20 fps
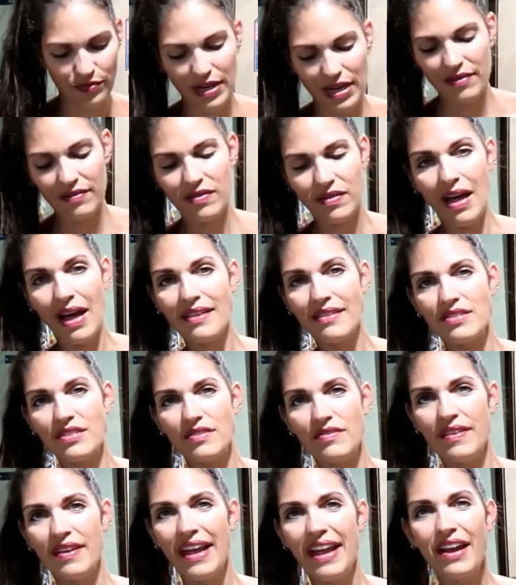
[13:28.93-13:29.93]
We have lots
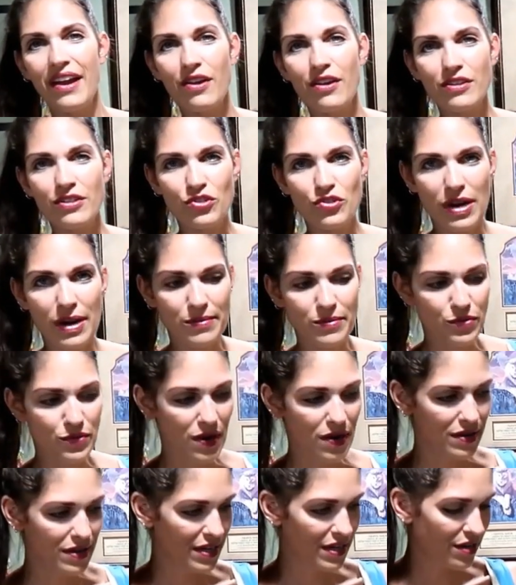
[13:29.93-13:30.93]
of hair trapped
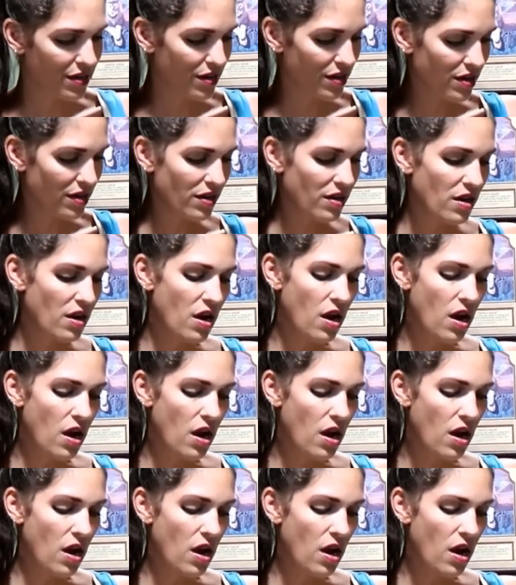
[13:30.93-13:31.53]
around here.